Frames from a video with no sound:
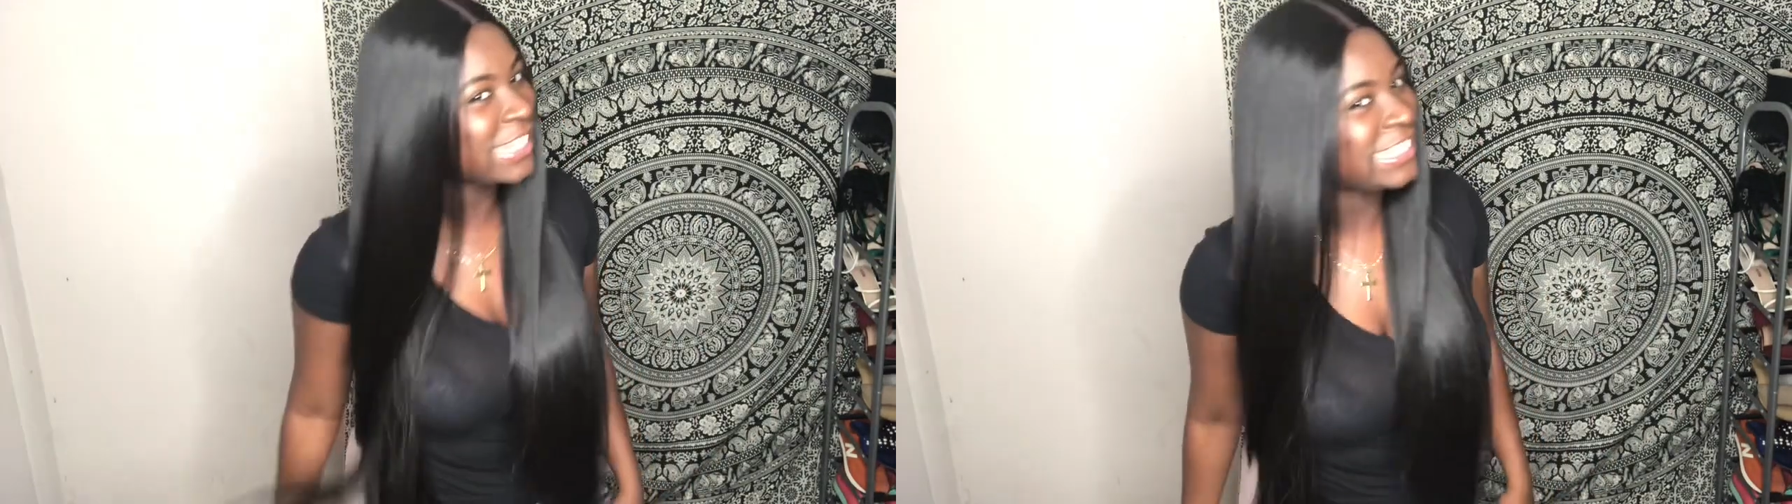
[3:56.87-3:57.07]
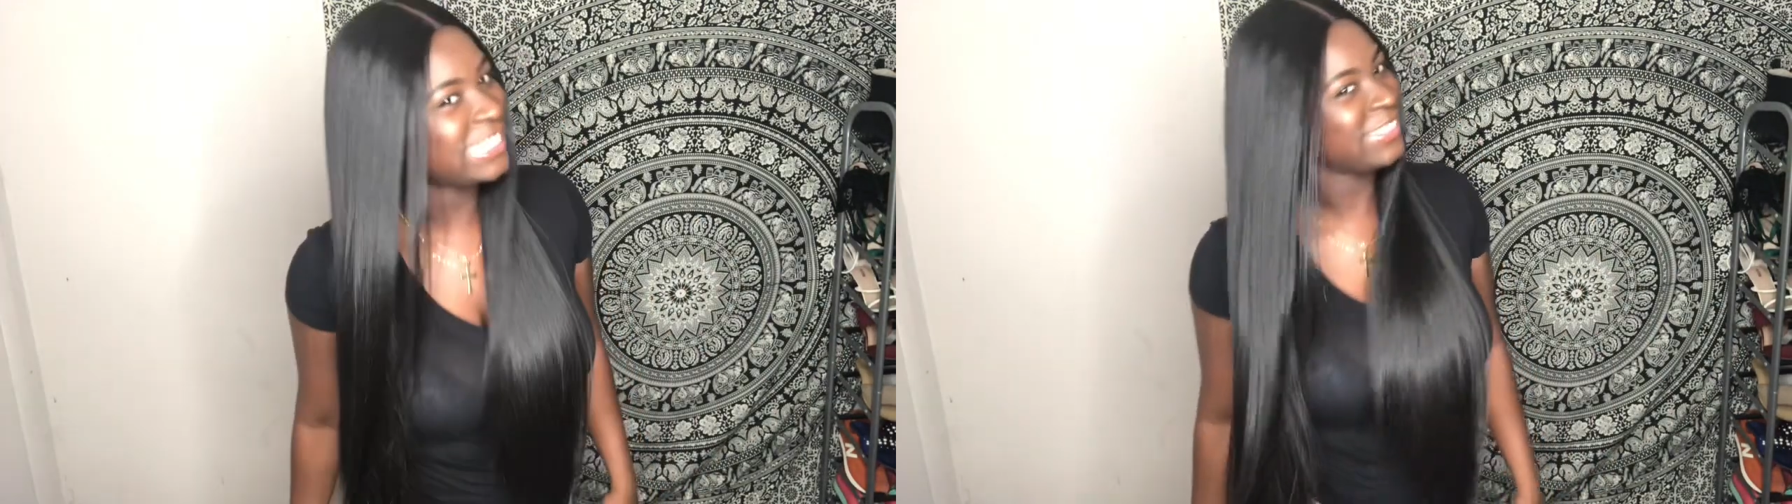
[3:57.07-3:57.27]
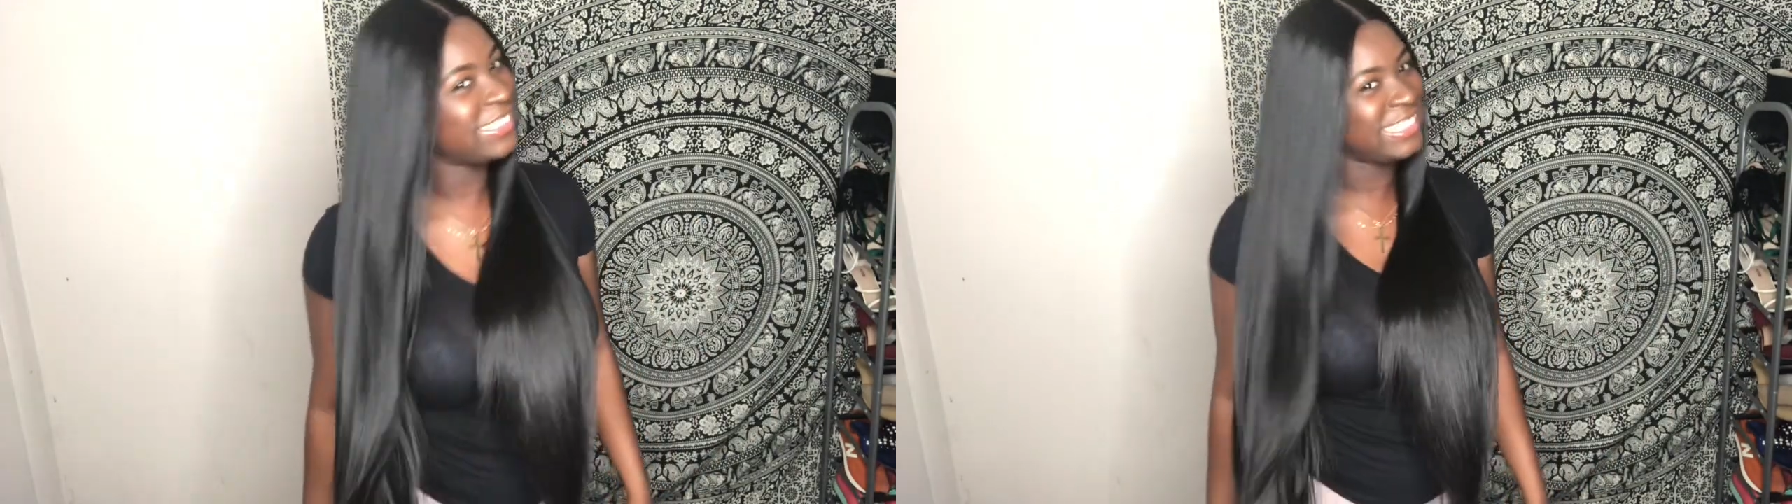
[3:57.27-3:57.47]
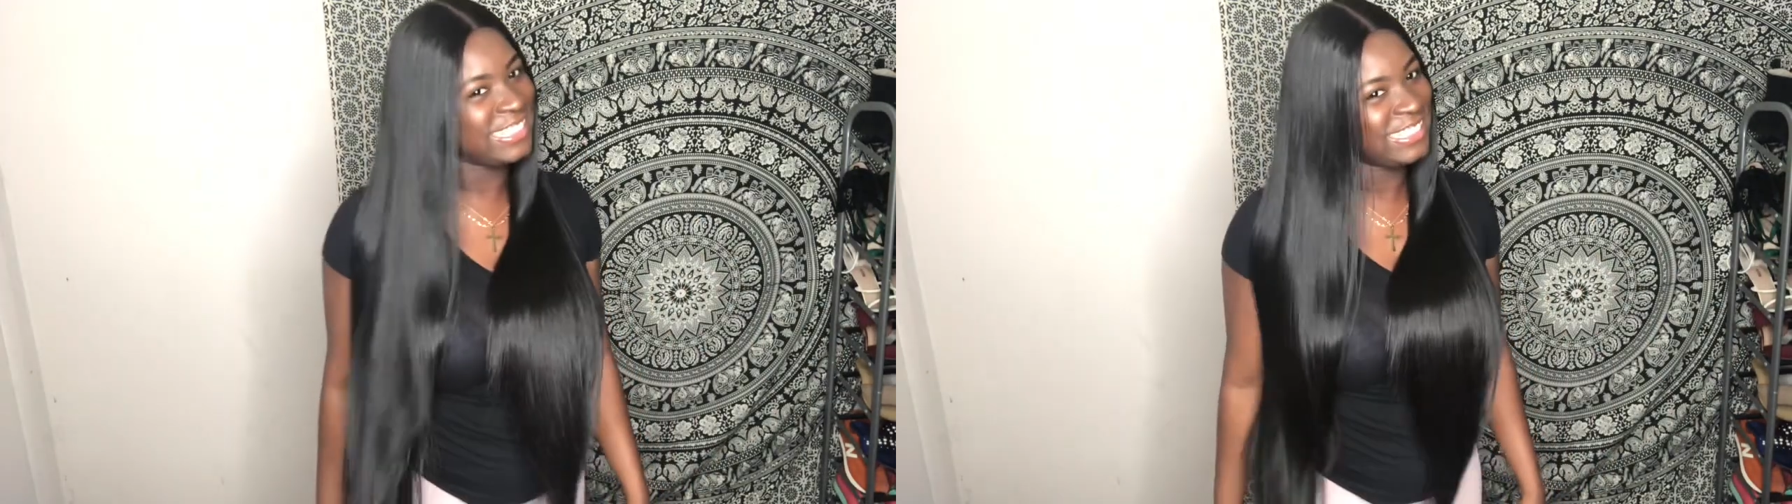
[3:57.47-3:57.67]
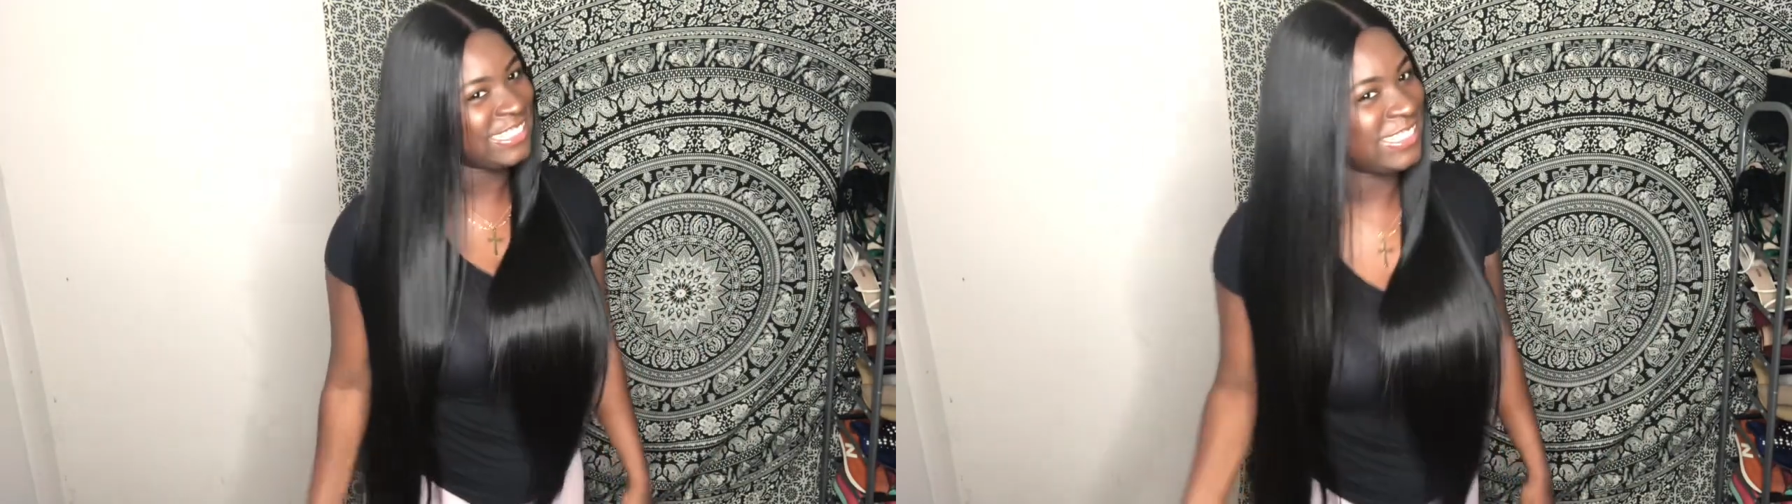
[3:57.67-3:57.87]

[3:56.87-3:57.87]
it silky,